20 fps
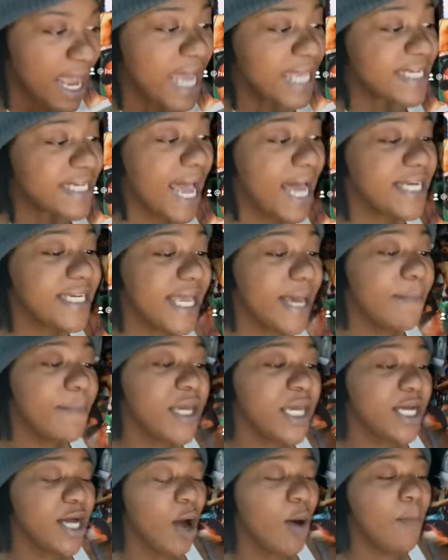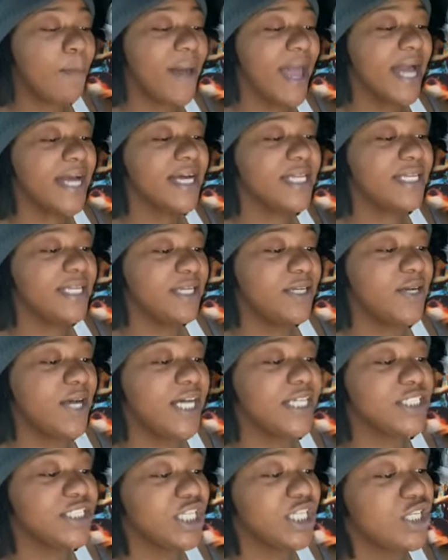Now, let me go back a little
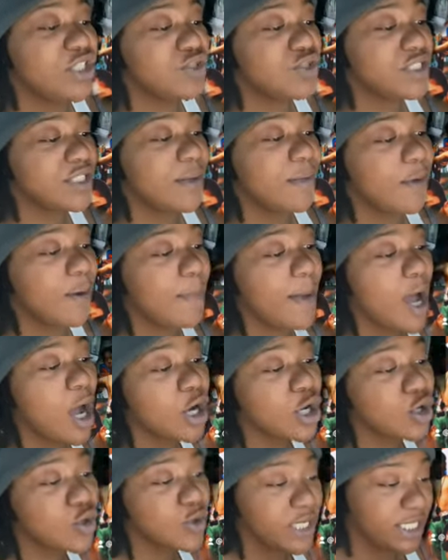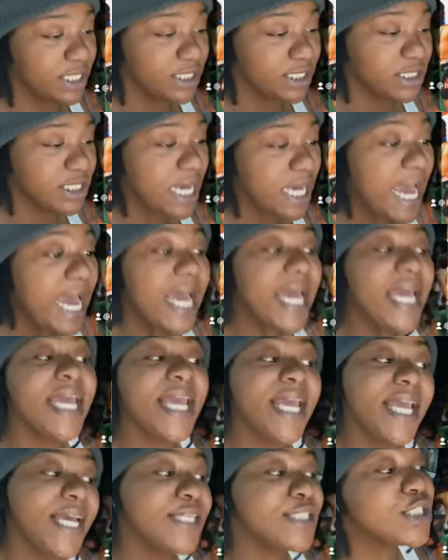and tell you something about Chris.
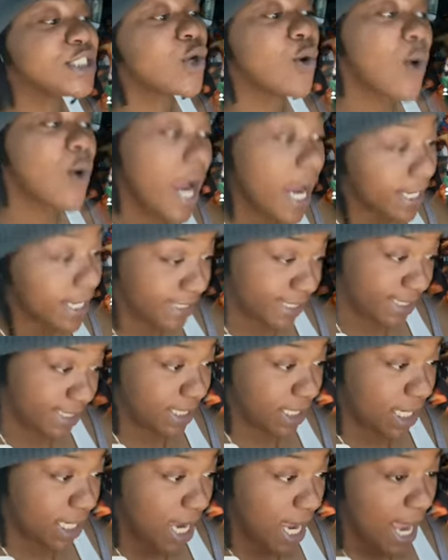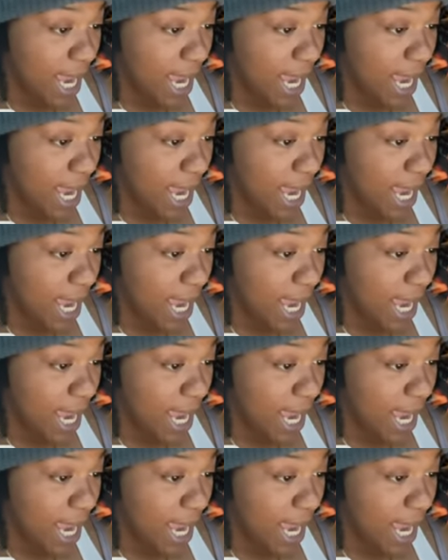He's crazy.